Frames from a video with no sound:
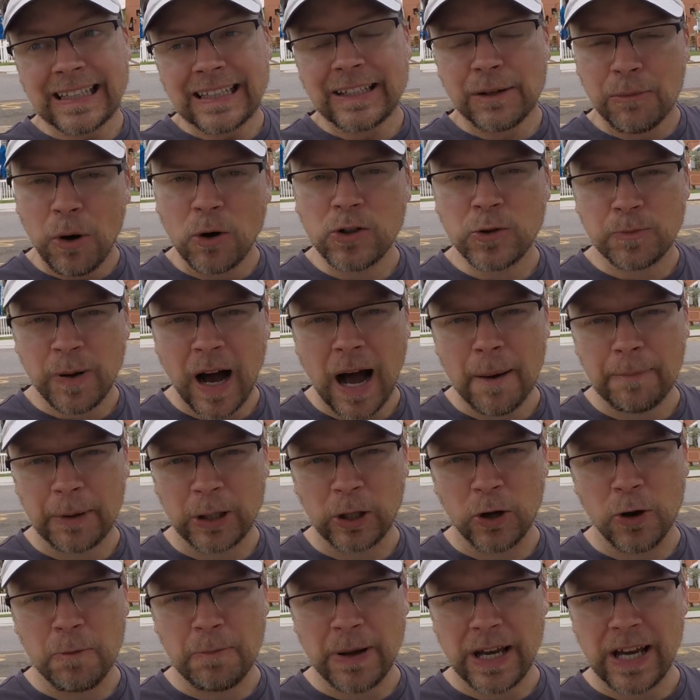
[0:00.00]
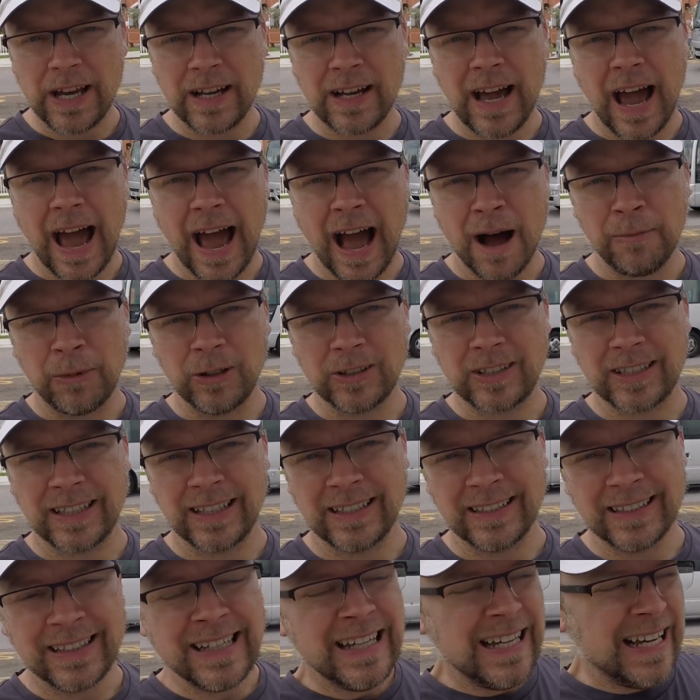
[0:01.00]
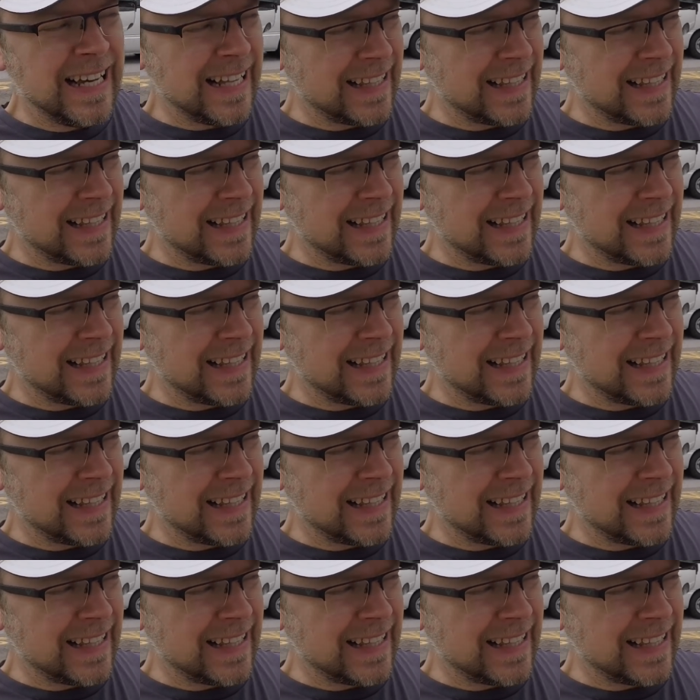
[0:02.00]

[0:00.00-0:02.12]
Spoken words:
the most popular being Hamilton.